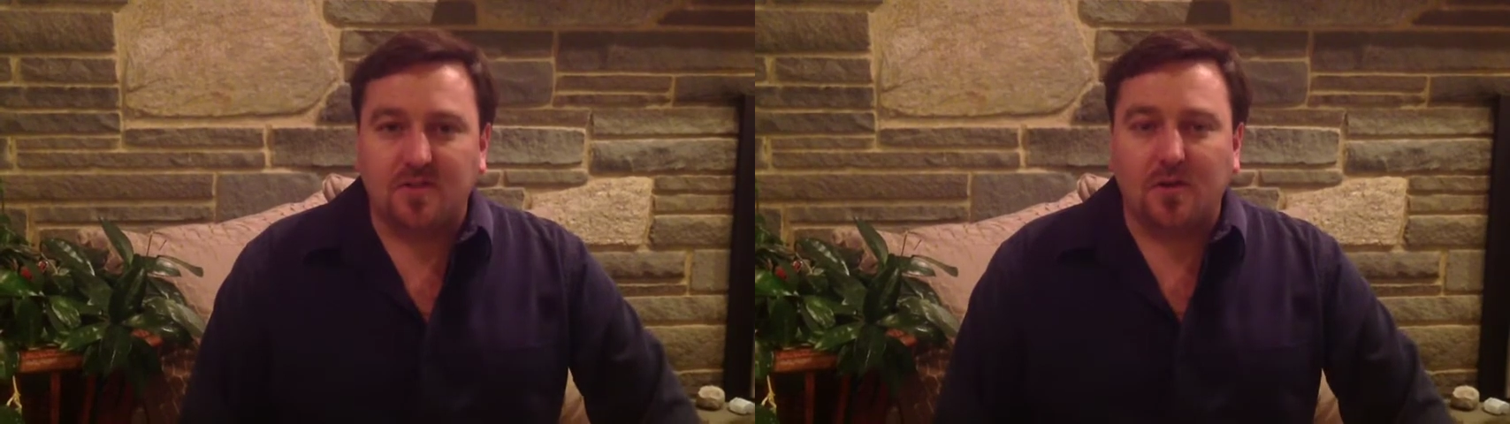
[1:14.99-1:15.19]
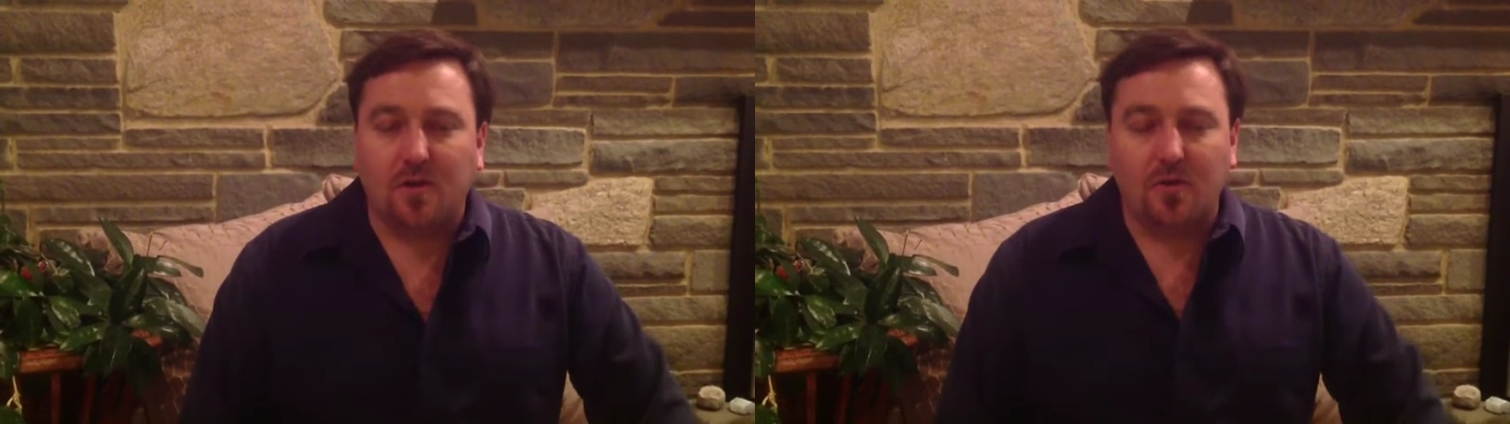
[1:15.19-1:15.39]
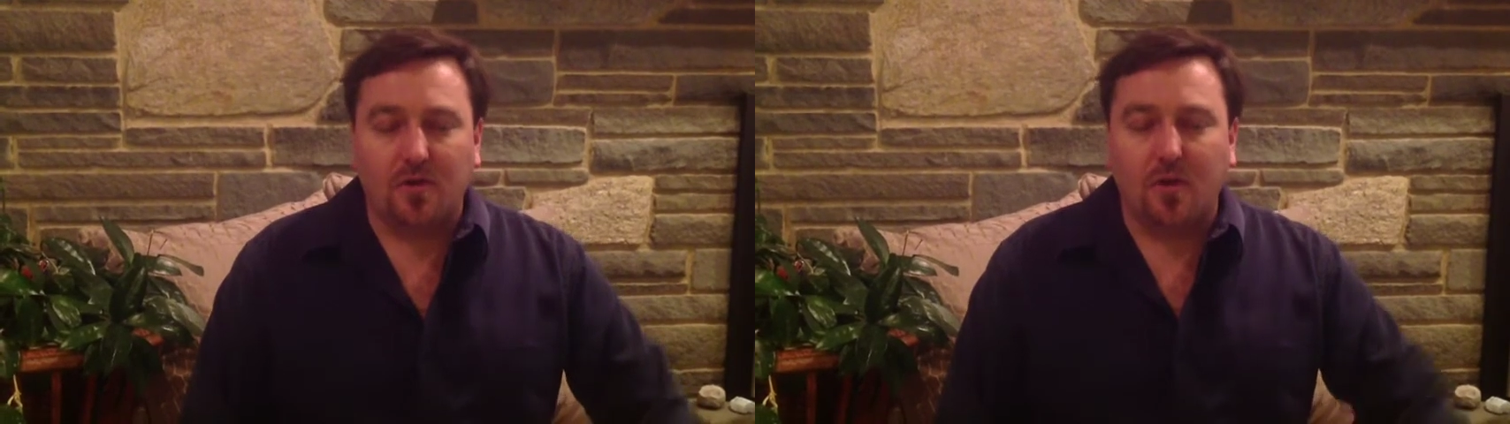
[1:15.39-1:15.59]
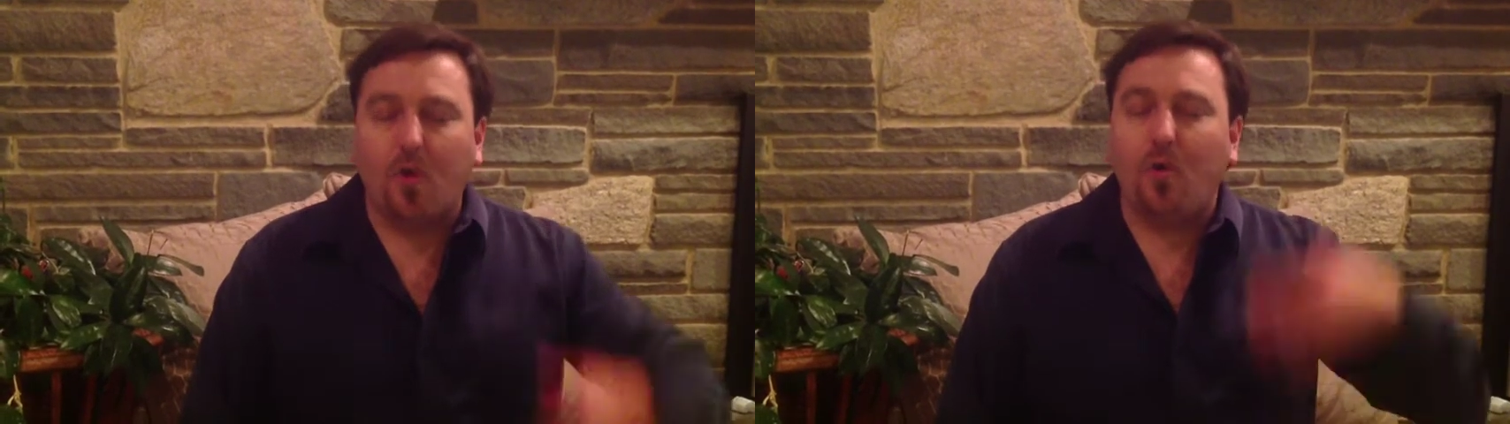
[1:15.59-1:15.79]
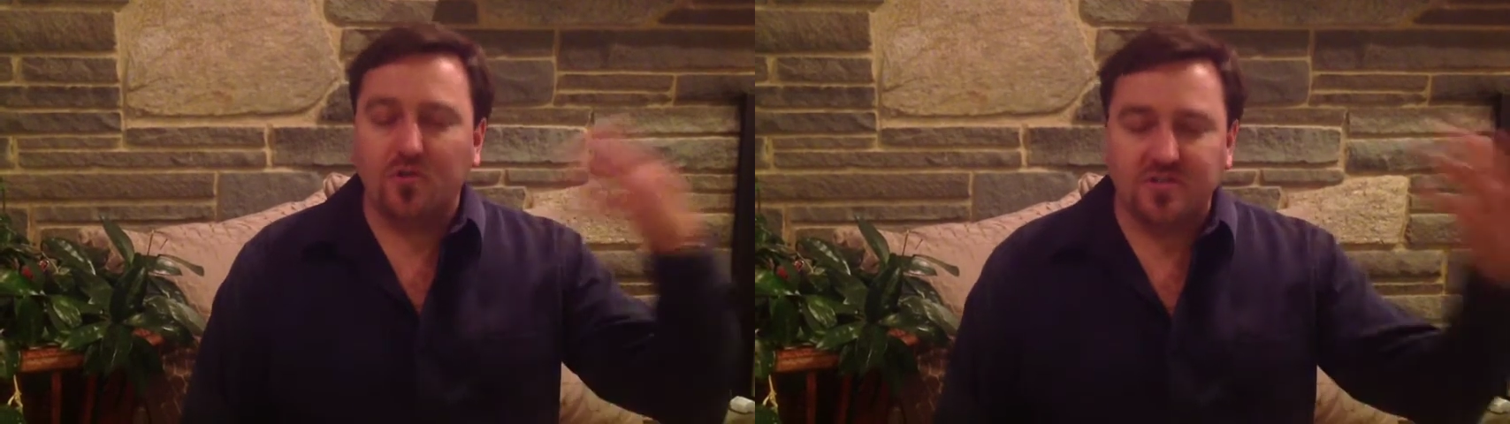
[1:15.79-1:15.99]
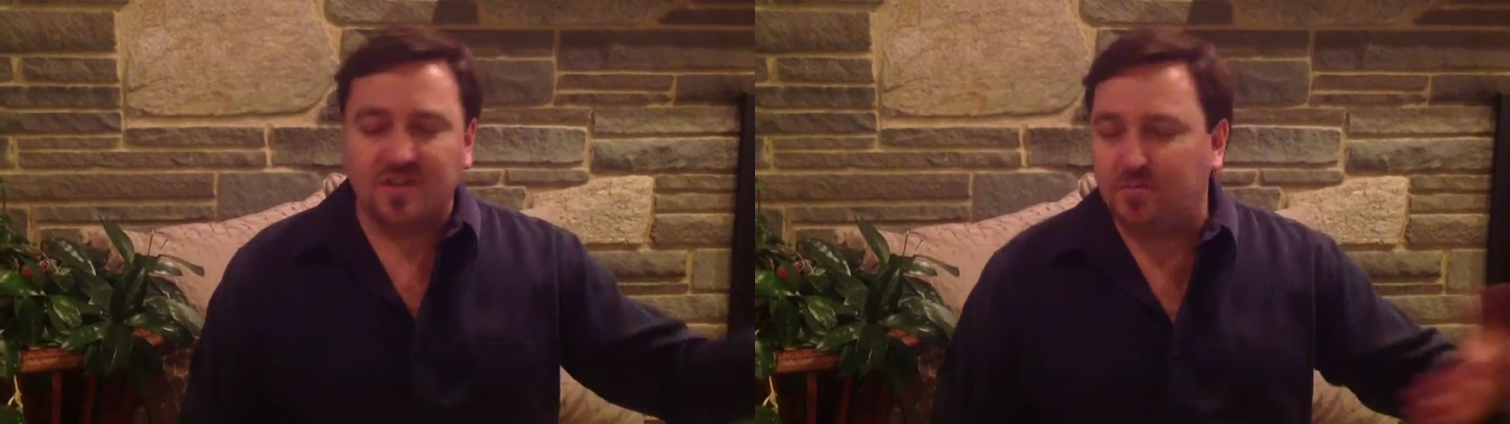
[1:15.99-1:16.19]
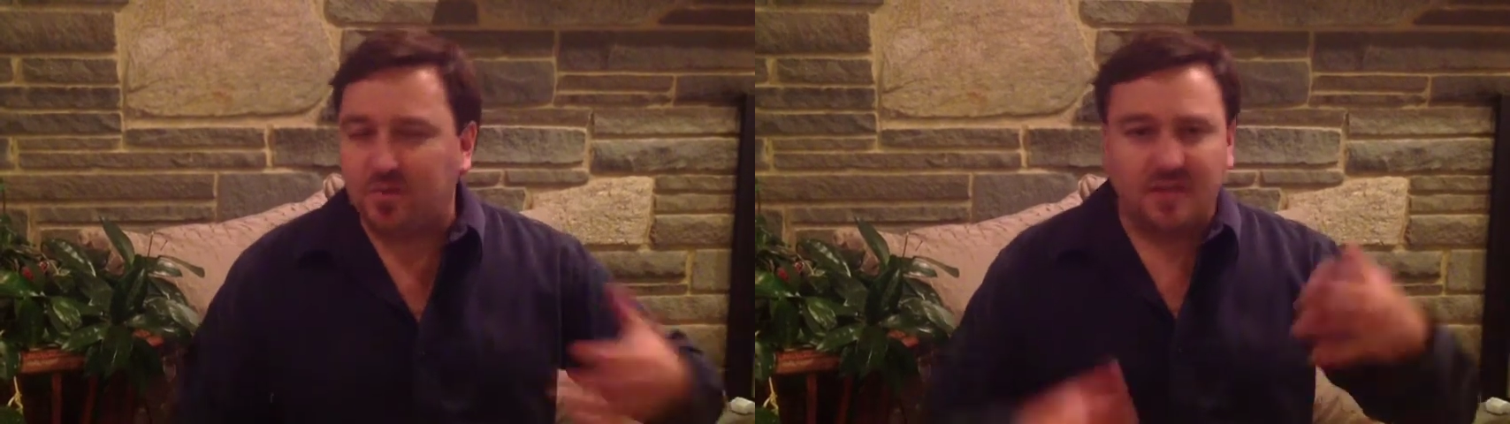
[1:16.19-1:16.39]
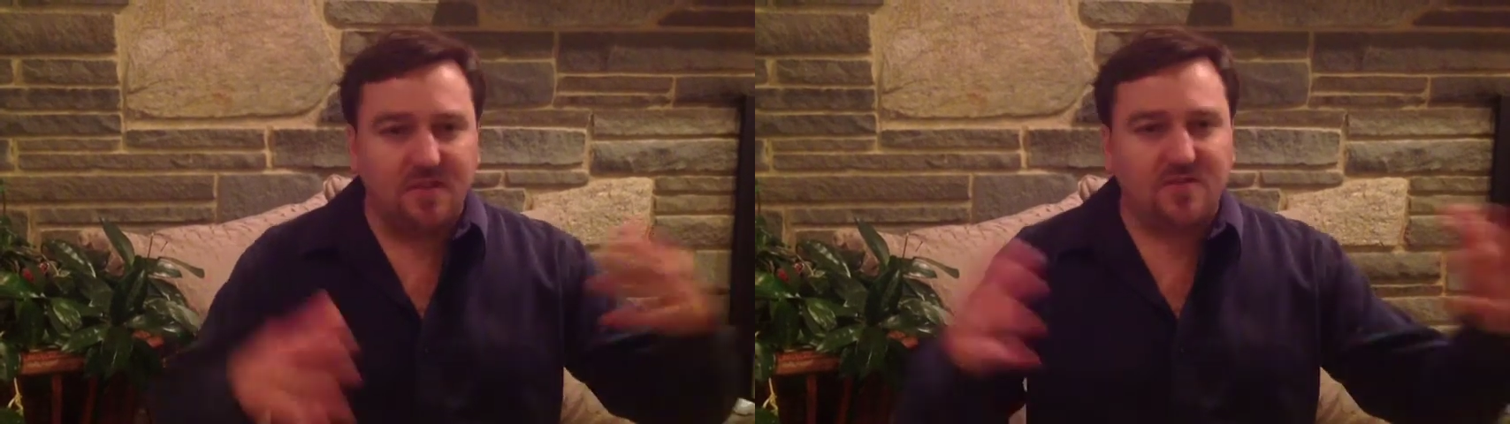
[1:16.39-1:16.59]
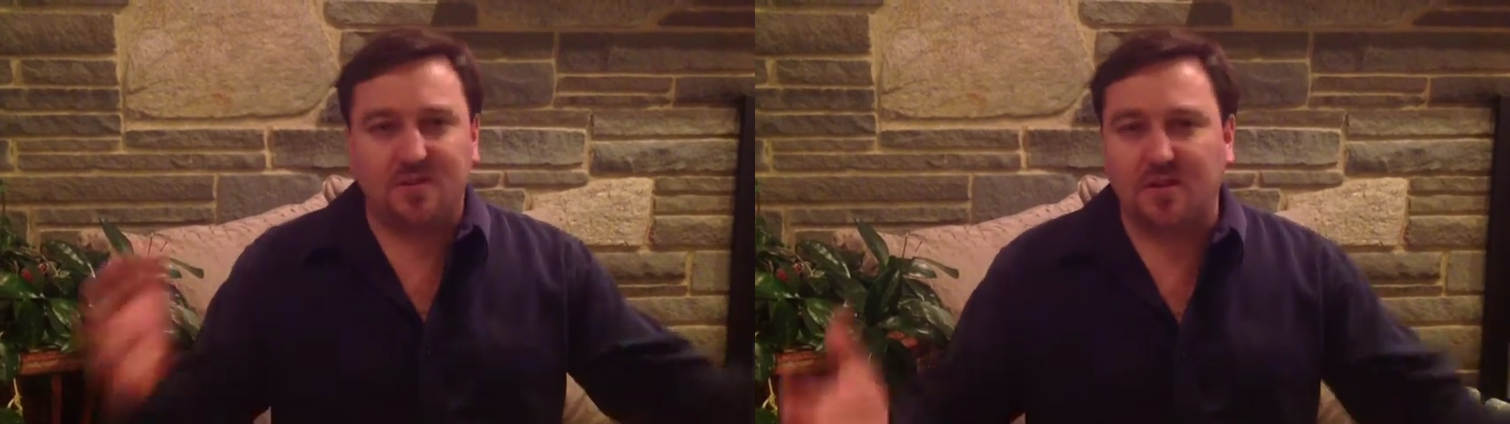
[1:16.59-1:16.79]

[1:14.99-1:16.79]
their whole set of beliefs and